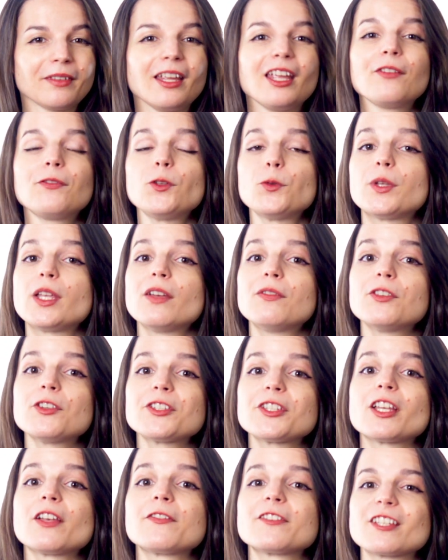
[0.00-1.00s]
If you give
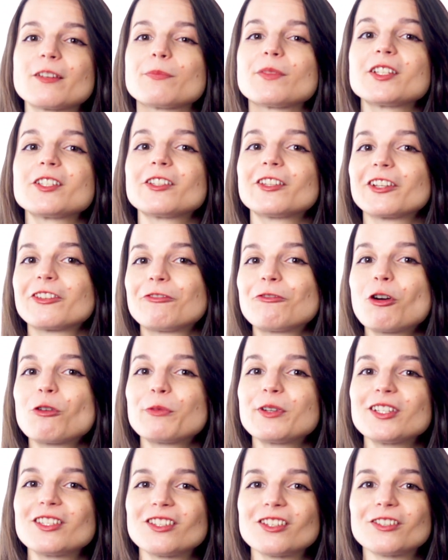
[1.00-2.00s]
yourself something to look
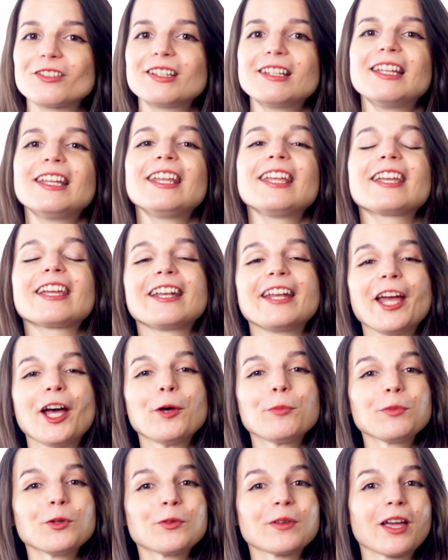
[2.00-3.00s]
forward to, it can
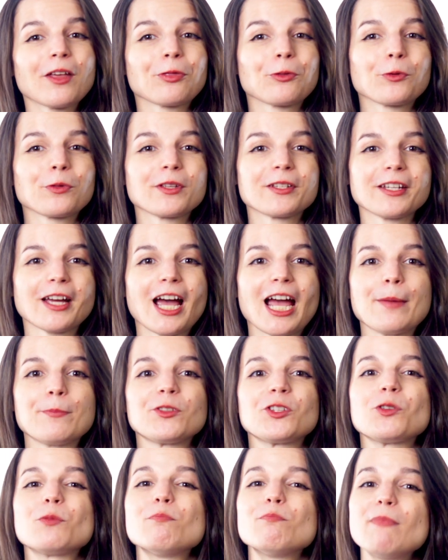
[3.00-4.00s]
help you get through the
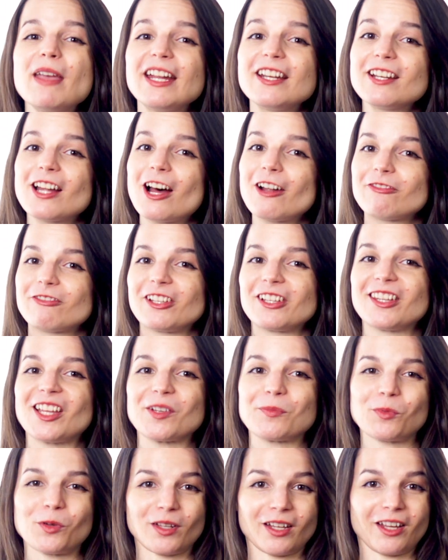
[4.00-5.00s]
times you may not feel
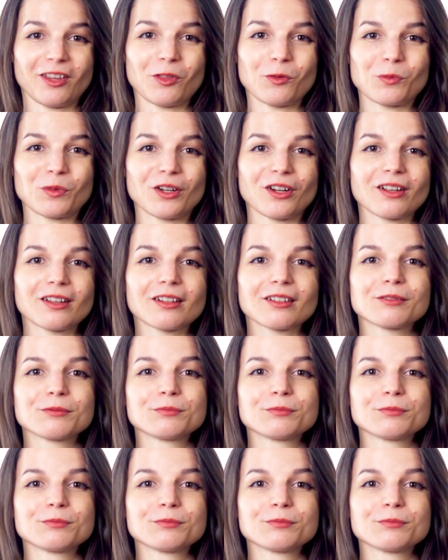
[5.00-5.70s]
like putting in the work.